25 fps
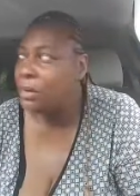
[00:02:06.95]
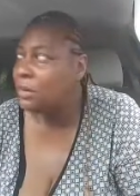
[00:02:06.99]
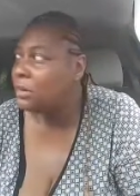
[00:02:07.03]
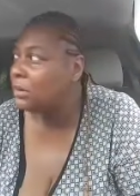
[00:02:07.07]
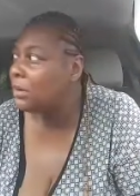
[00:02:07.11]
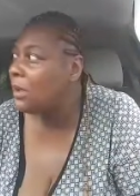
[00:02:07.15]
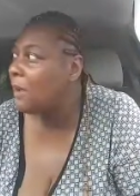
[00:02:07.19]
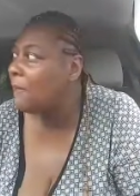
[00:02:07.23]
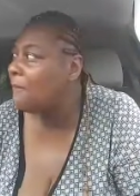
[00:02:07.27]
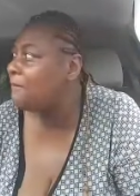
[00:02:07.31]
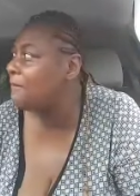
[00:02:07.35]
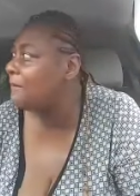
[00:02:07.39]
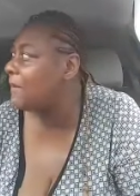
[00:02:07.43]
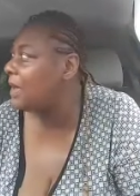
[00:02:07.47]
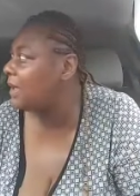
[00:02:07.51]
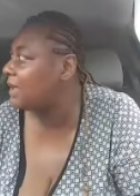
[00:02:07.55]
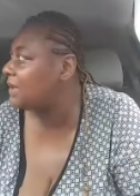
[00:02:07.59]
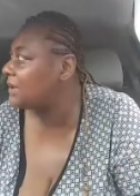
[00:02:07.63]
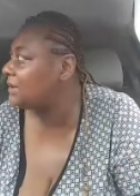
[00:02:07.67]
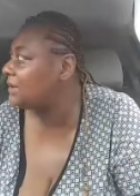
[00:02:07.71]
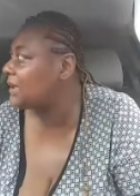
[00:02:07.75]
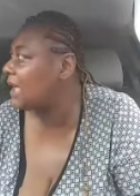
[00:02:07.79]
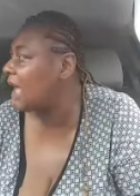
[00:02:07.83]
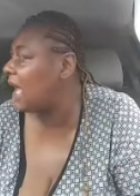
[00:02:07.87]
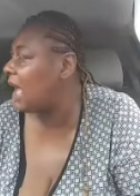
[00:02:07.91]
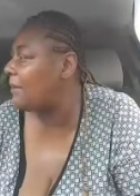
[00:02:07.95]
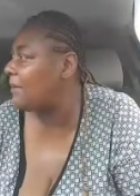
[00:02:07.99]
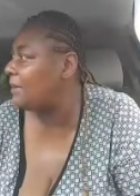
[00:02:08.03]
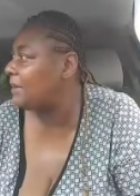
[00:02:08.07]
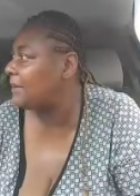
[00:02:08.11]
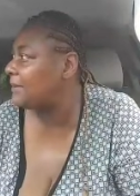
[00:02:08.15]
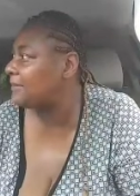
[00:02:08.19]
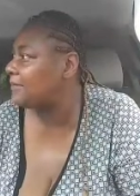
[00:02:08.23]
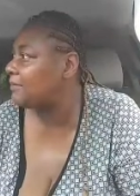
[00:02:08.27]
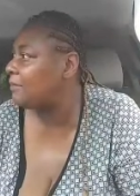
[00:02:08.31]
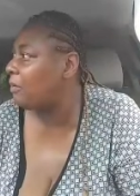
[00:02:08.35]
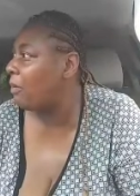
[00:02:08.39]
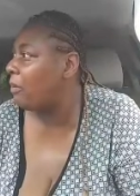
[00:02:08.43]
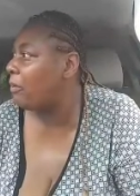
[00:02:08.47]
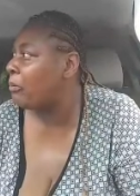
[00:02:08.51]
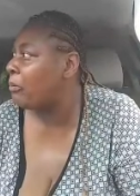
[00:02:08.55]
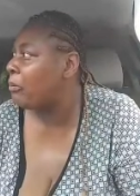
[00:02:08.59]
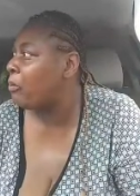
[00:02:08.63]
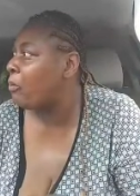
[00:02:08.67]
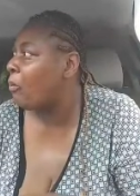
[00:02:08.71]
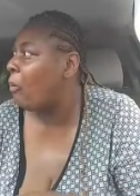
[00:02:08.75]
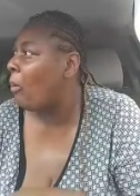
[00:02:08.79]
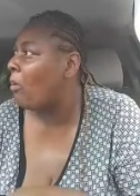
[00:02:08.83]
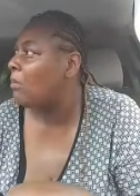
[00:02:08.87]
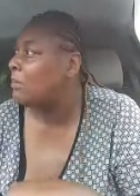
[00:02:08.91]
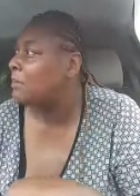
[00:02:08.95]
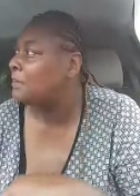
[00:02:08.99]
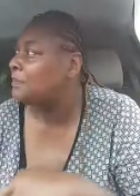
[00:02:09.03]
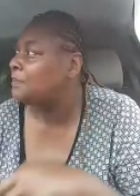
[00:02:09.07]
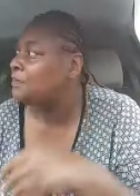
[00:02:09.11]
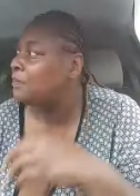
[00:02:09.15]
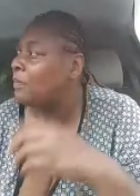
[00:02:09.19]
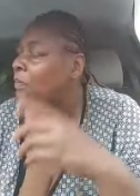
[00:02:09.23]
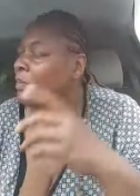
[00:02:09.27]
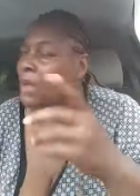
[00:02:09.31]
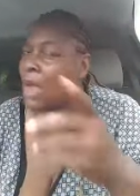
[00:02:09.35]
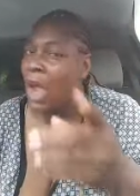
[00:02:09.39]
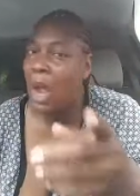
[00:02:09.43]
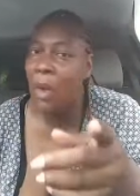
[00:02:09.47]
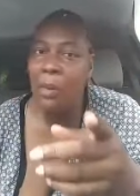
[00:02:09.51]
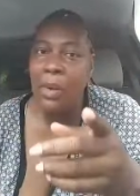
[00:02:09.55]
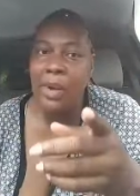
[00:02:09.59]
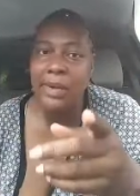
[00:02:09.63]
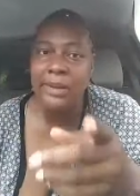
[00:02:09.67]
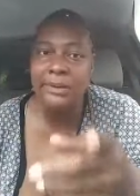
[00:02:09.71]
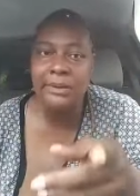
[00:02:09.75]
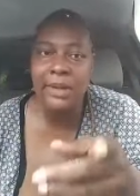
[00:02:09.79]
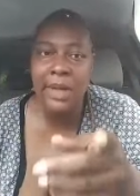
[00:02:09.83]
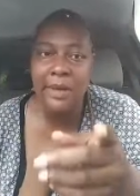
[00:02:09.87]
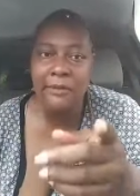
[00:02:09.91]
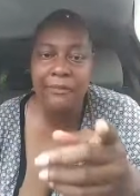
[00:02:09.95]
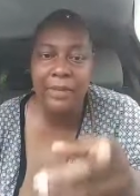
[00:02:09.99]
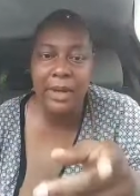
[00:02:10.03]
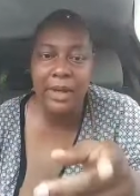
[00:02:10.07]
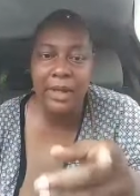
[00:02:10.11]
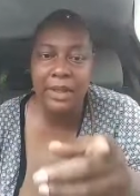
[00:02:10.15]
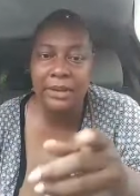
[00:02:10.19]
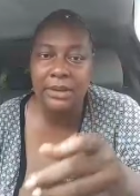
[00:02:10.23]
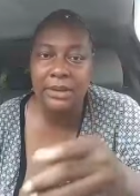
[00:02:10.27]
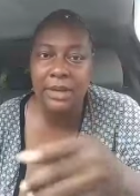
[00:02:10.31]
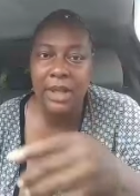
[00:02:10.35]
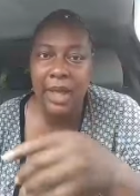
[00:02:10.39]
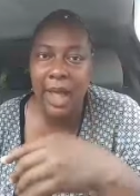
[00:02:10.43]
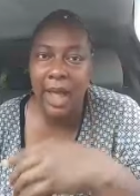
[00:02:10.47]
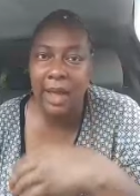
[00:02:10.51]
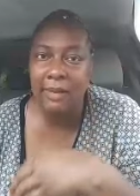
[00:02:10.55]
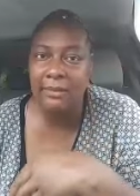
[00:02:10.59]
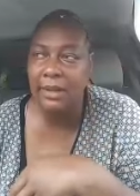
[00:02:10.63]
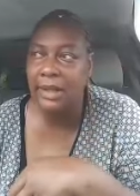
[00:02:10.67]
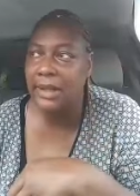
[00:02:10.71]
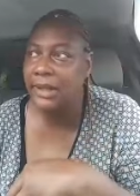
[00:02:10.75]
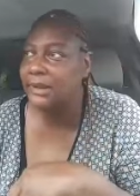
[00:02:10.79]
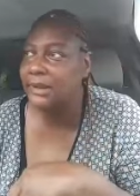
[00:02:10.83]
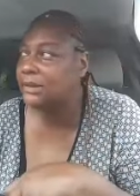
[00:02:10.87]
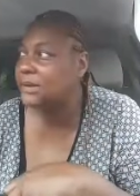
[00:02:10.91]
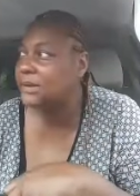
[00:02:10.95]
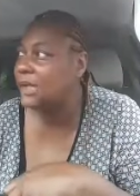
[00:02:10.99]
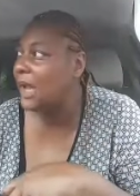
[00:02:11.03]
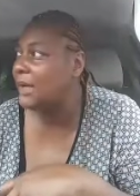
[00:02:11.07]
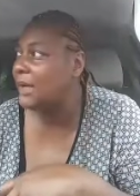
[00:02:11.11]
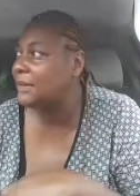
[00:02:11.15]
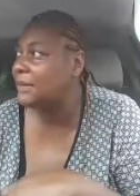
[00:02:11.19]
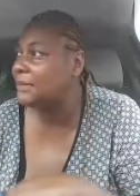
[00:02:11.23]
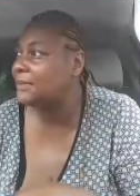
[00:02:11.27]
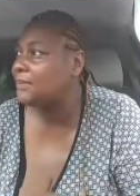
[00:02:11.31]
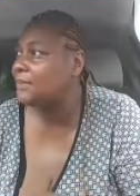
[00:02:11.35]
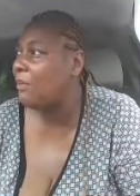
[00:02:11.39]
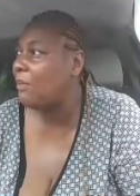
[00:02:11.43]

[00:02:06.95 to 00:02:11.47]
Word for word: Who the fuck is Cammy? I watched that fucking live last night.